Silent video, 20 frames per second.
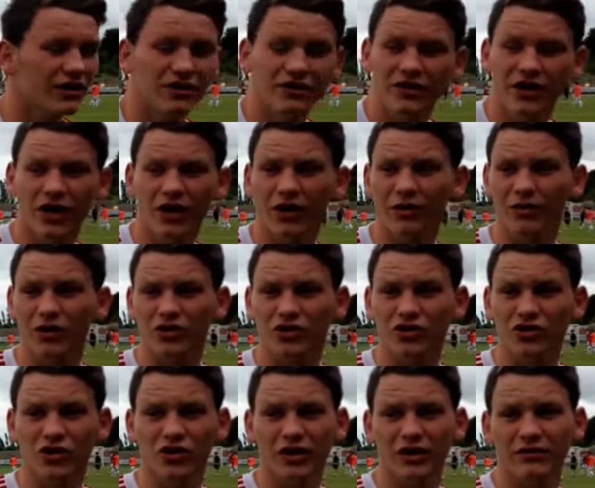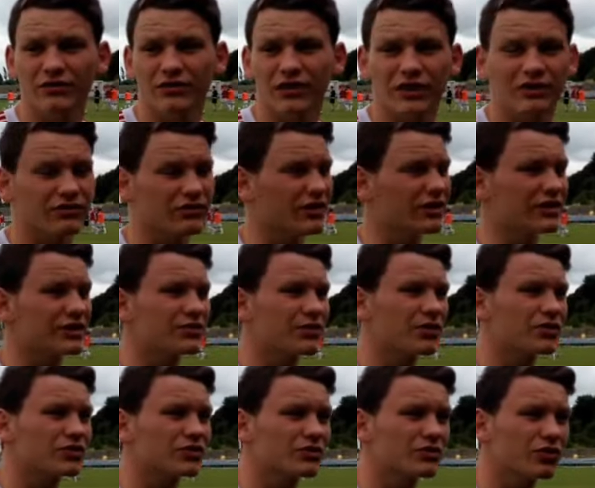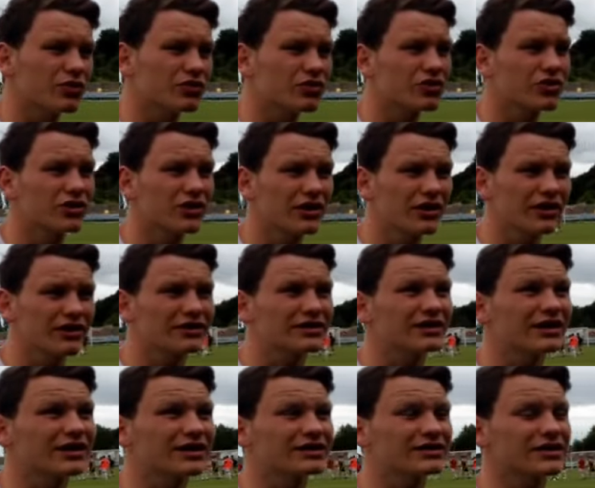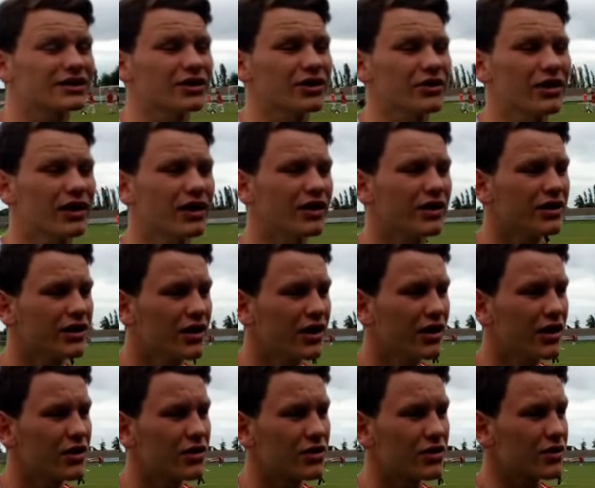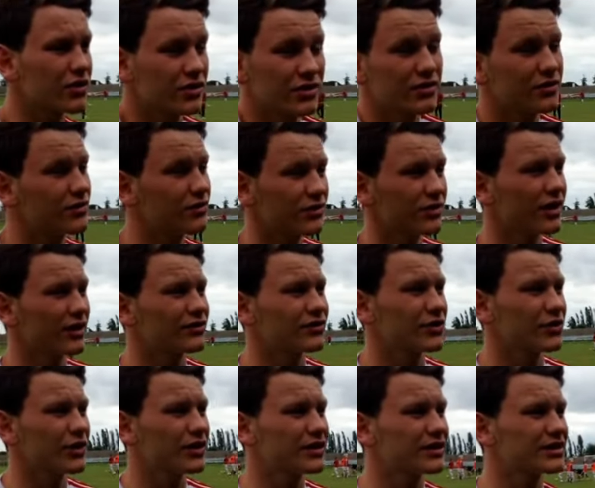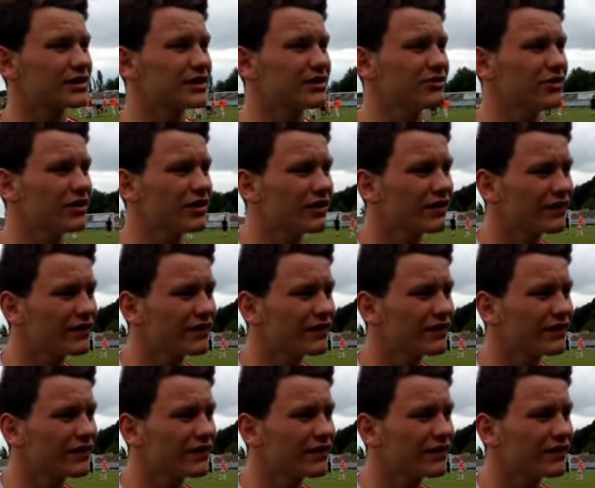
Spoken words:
No, I'm not sure. I haven't really spoke to him much today, so just have to wait and see, really.